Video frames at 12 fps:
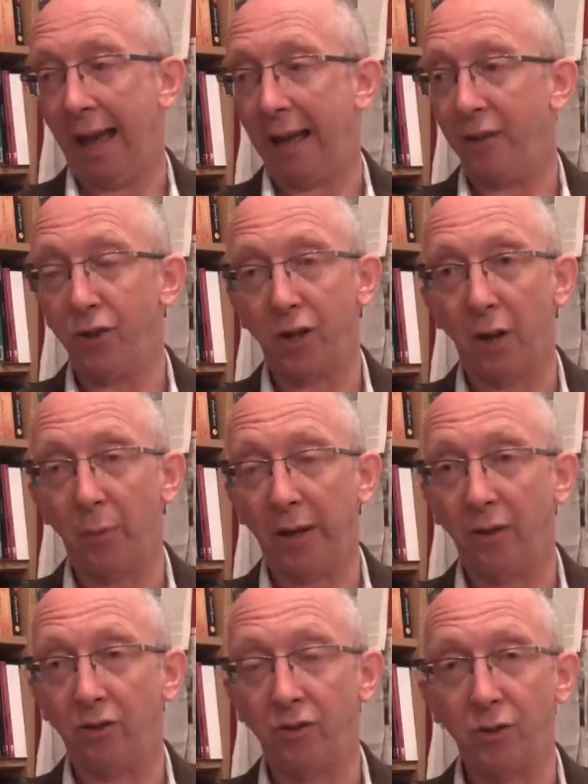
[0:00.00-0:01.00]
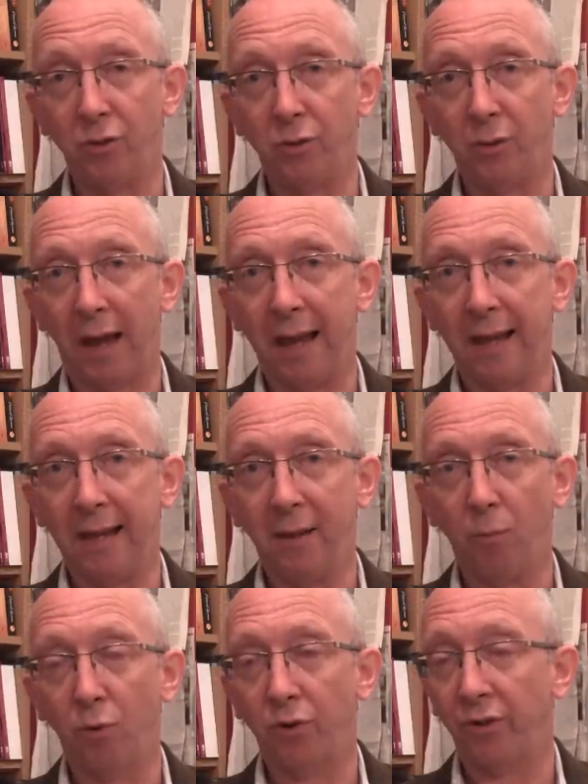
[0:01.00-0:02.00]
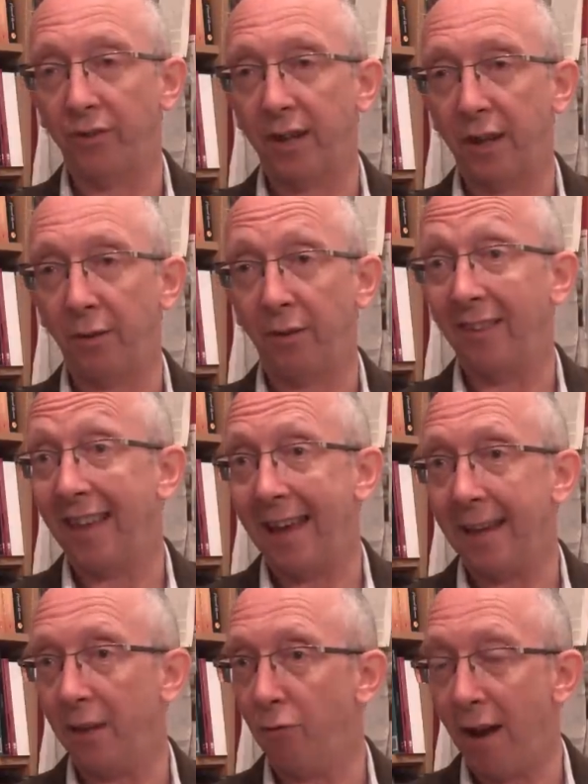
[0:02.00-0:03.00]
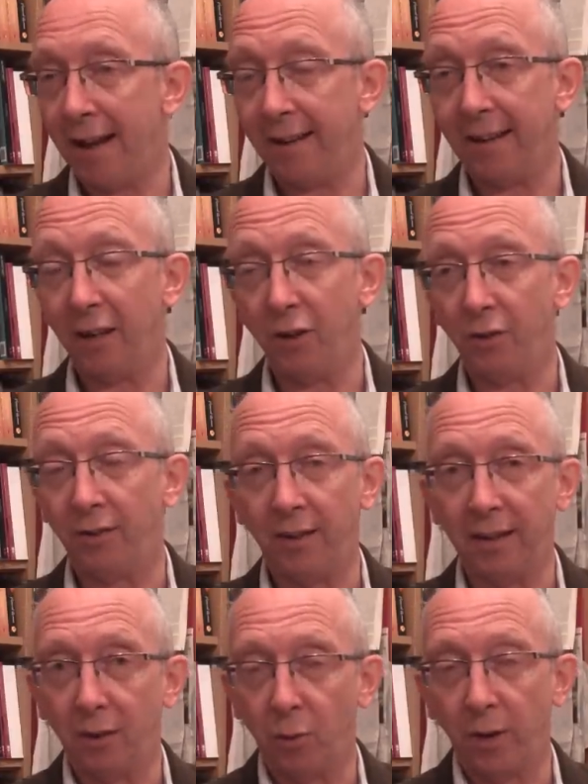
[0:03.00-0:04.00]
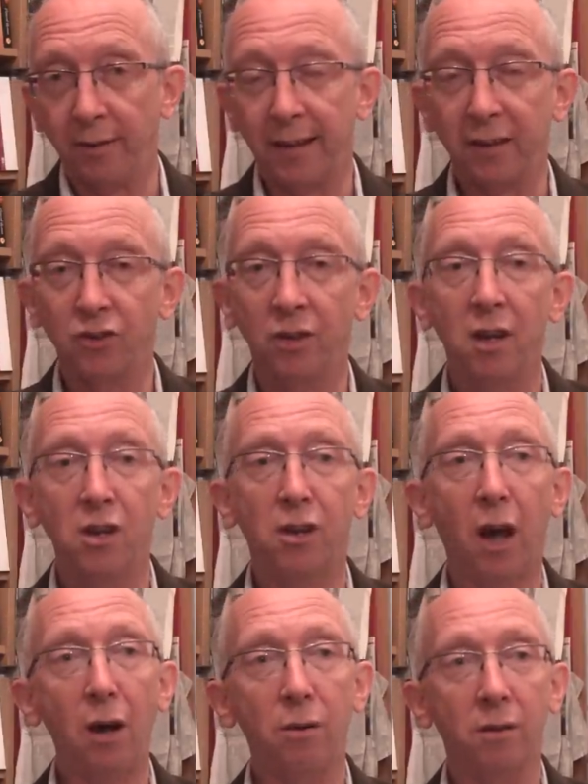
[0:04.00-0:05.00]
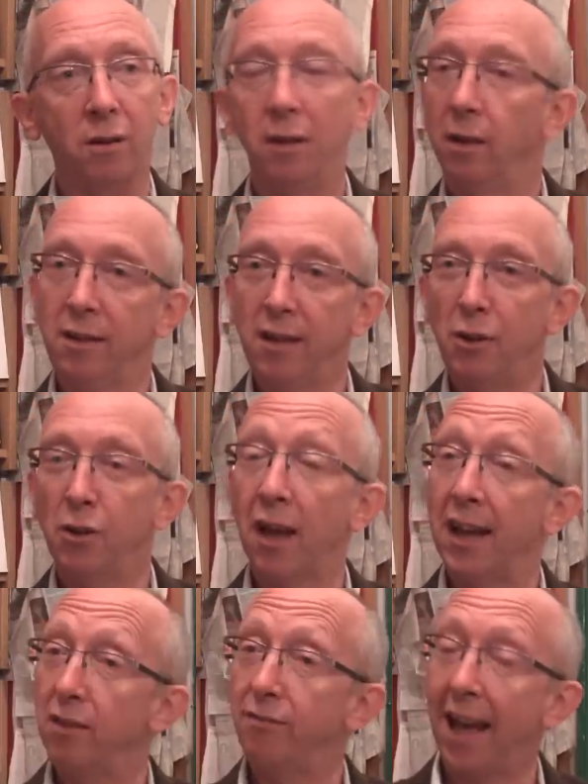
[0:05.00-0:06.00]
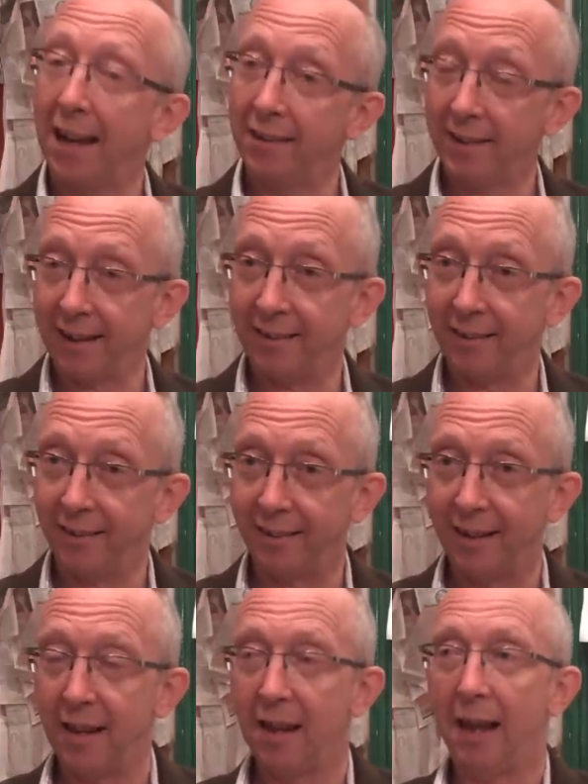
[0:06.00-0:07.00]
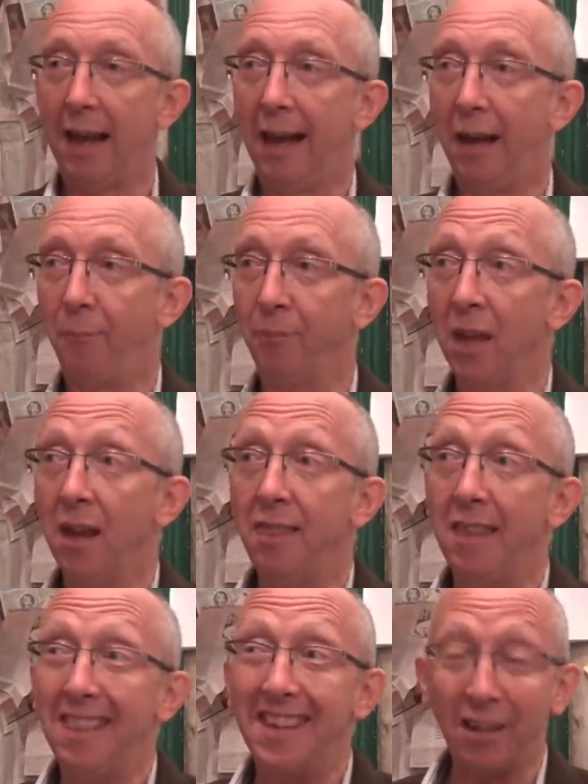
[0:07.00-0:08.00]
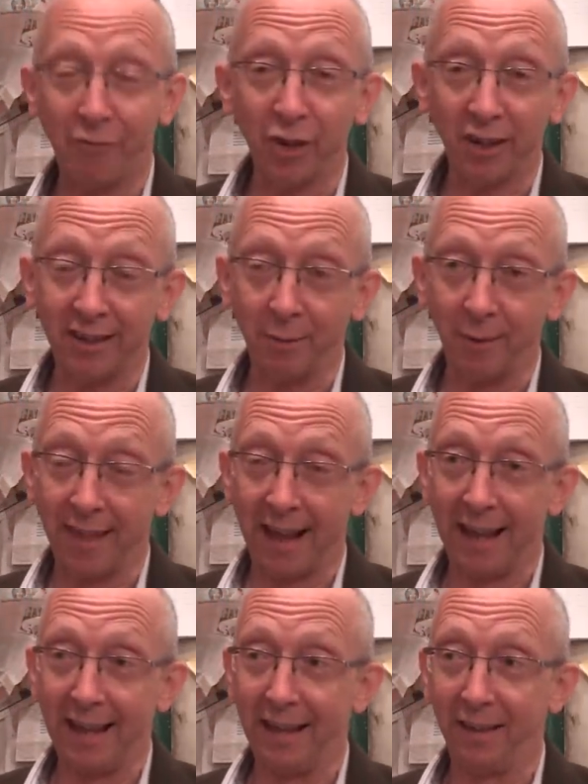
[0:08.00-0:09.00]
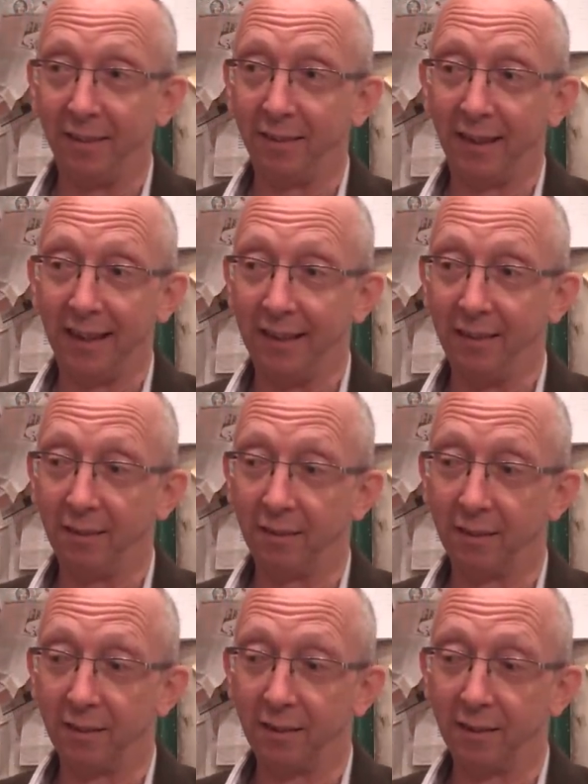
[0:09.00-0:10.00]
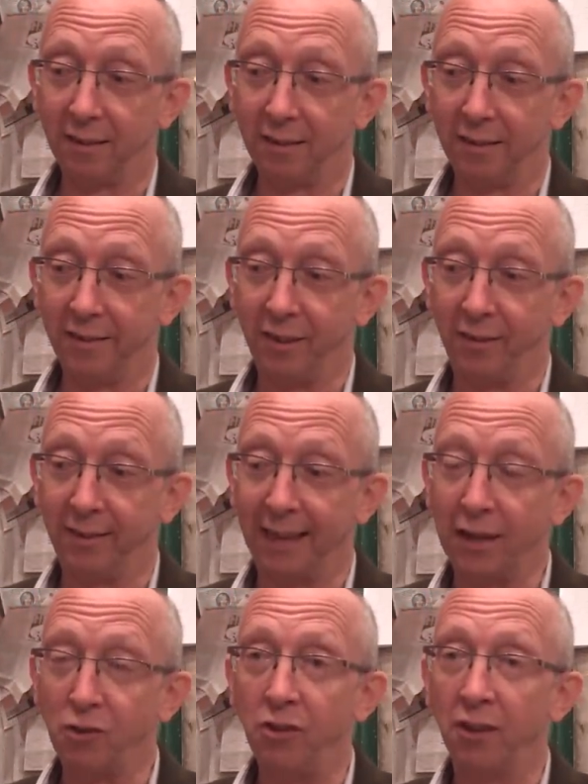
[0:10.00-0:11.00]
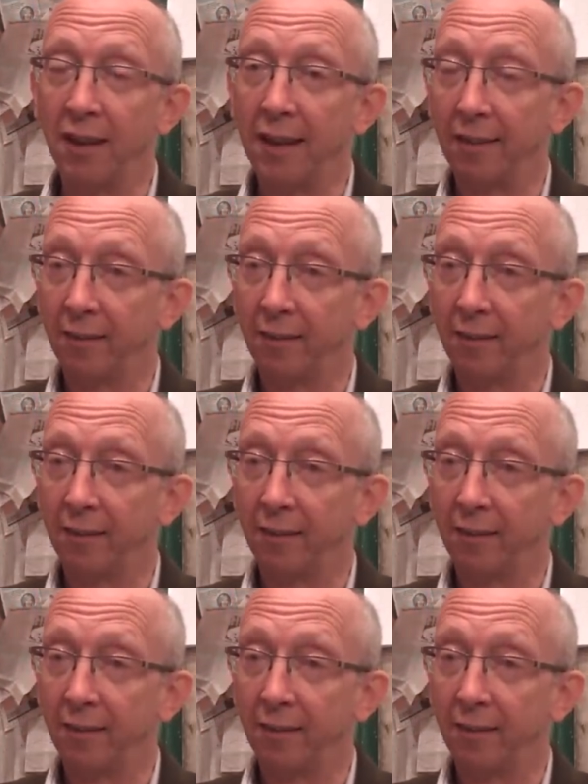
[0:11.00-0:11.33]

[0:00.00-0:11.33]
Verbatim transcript: and you go into a Waterstone, say, in Reading and you see a queer section, go, oh, you know, you're kind of validated. Um, the difficulty with that is, is the sections can get